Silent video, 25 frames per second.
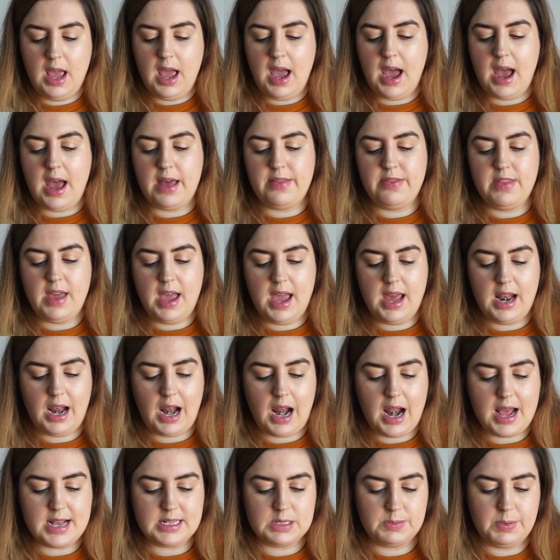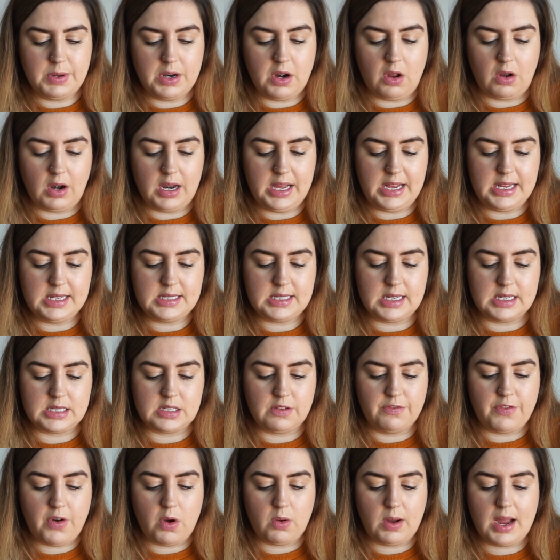And then last but not least is the
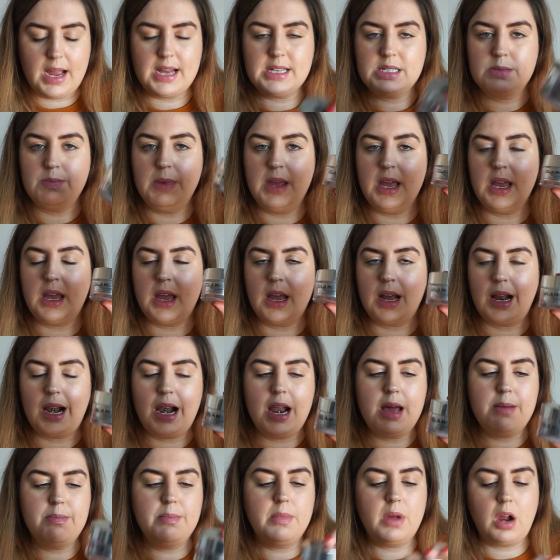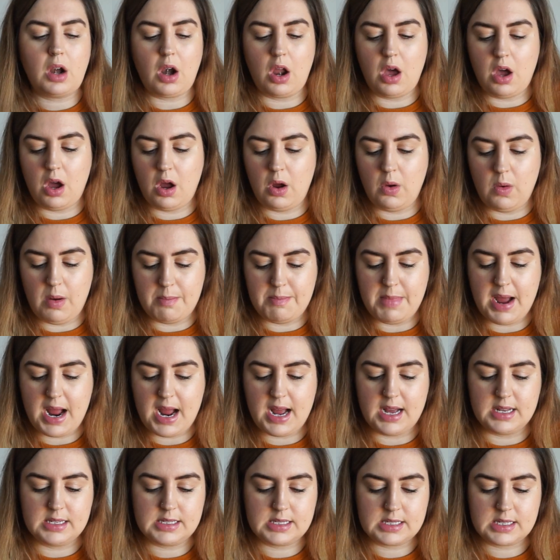Volcasmic Glam Glow
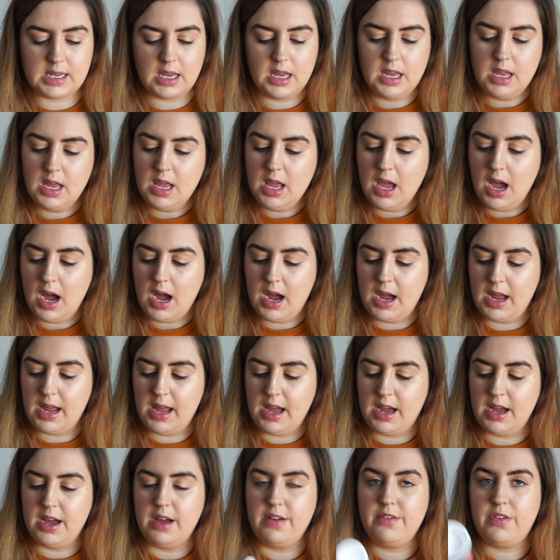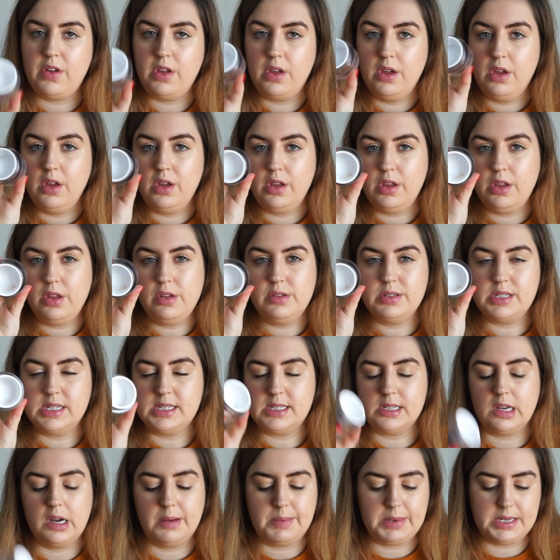Mask. I have used this
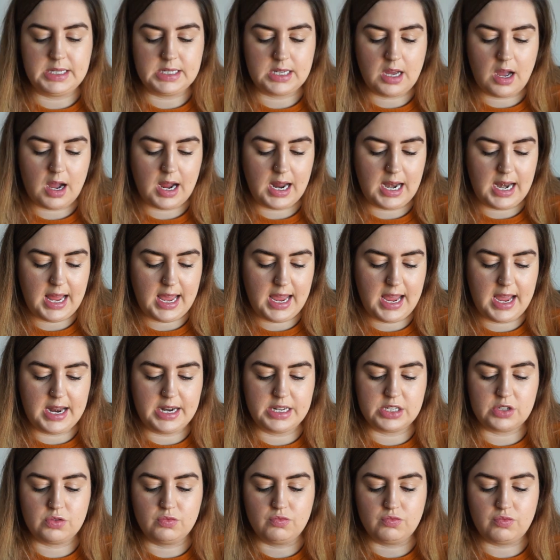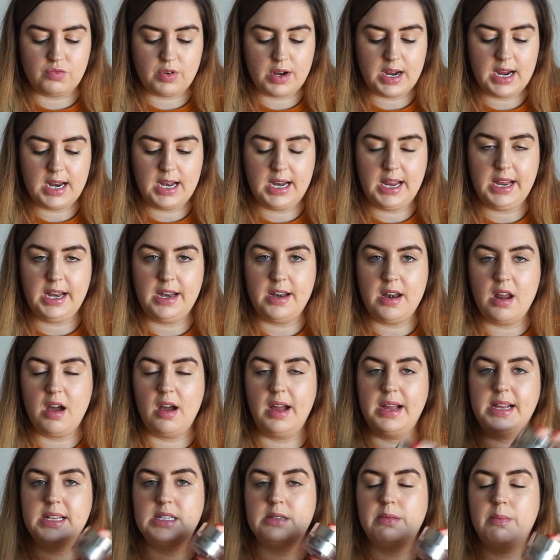up entirely, and it's a really
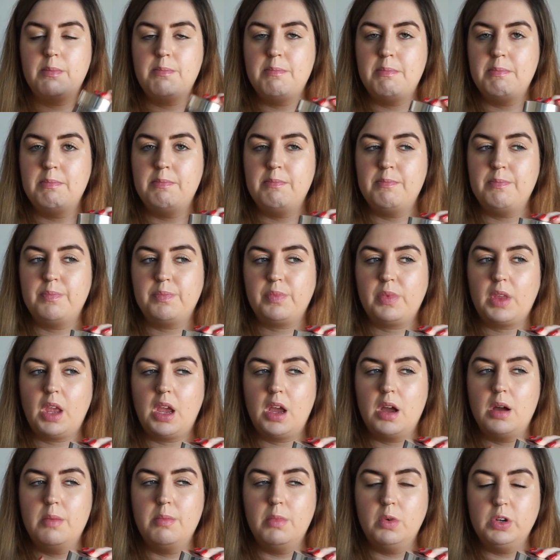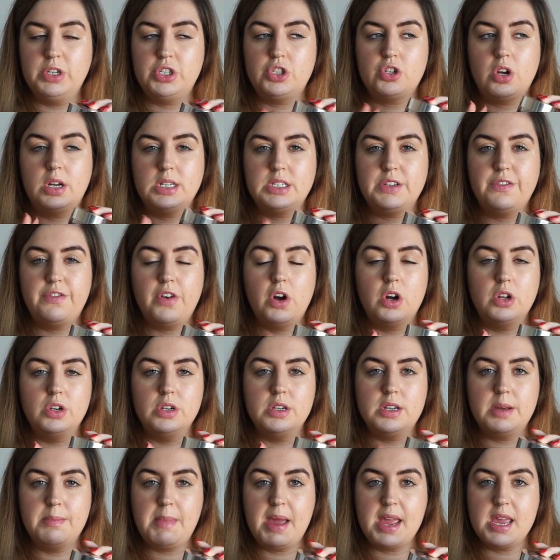nice moisturiser for under
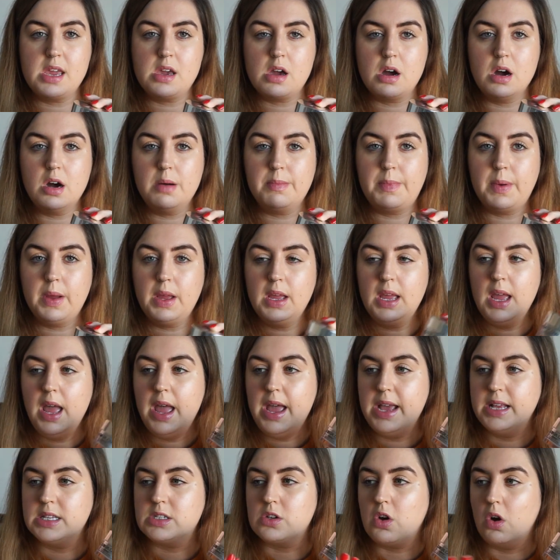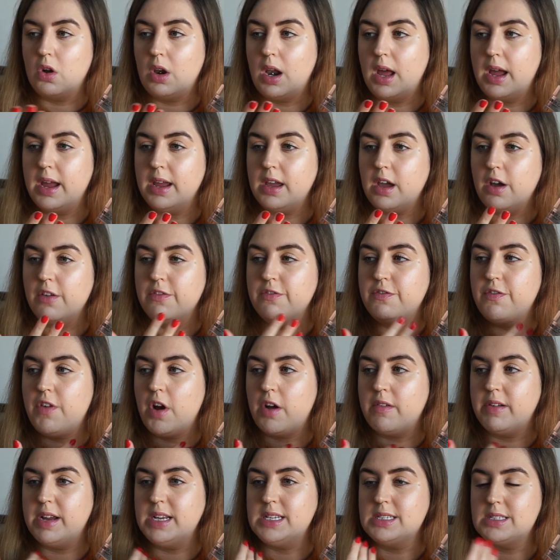makeup. It's got like a
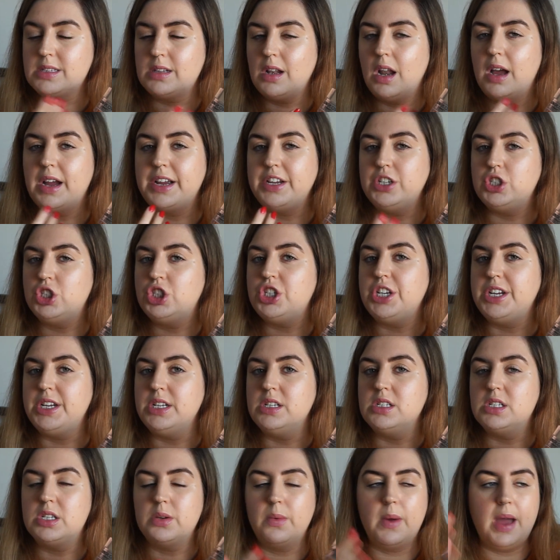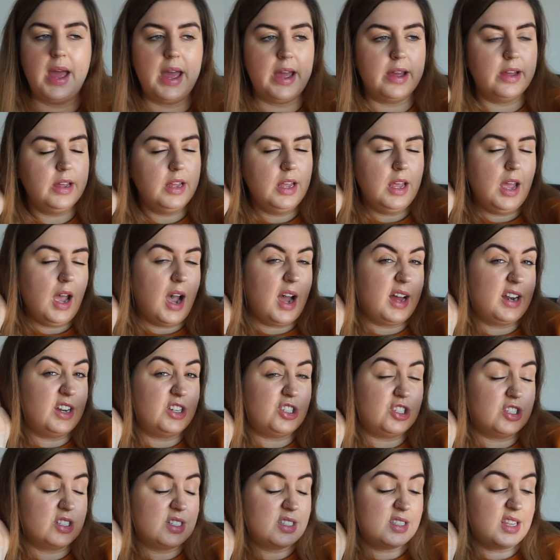very slight sheen to it, and I
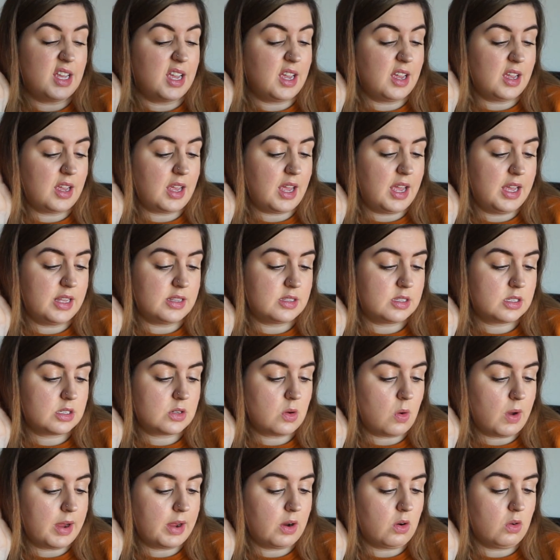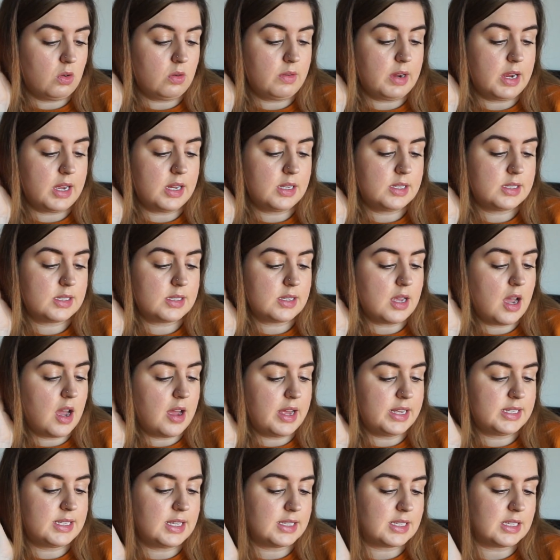just think it's quite glorious. It
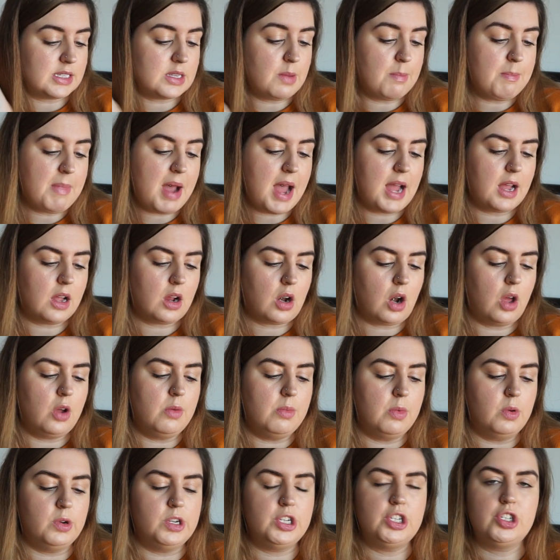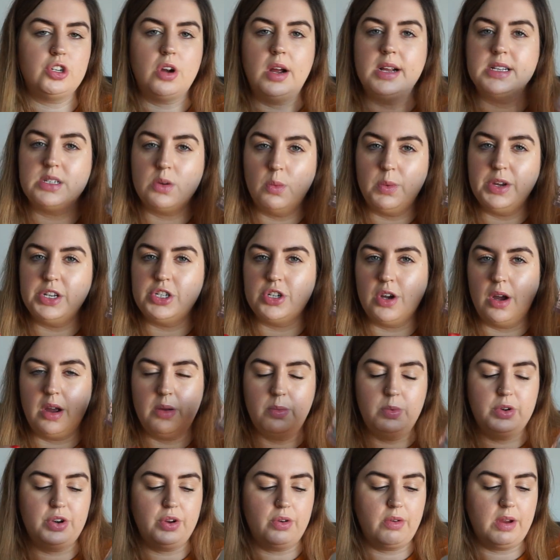says it's a matte glow moisturiser, which I would
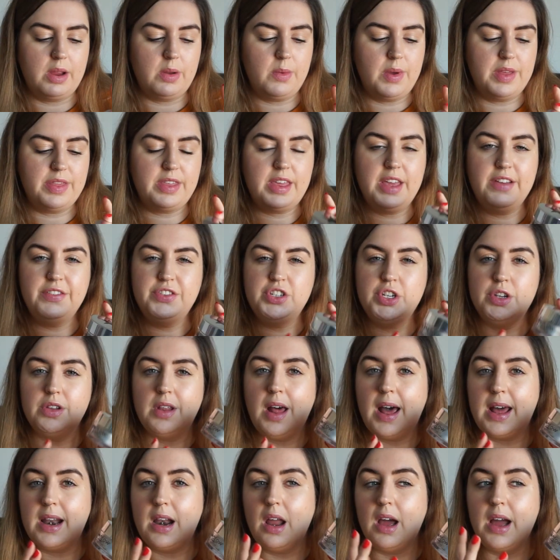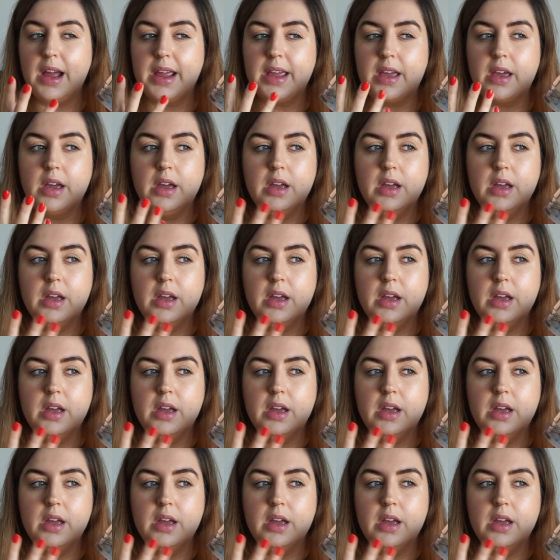agree with. Gives you that like